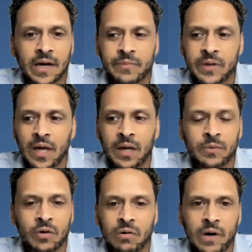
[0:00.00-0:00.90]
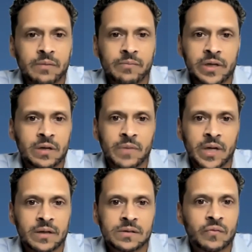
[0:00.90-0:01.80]
I became incredibly
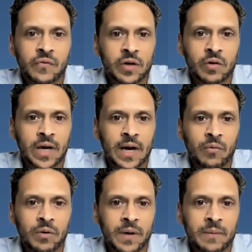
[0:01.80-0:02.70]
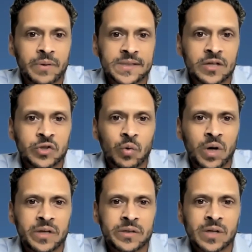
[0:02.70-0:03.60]
committed to figuring out what my potential
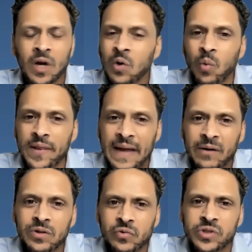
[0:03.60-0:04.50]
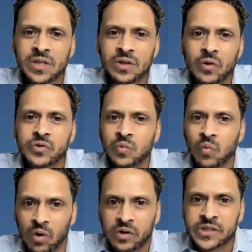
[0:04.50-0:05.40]
was without using those
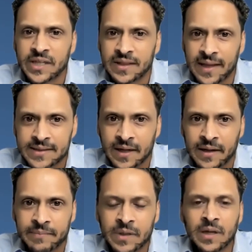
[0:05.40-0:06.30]
words at that time.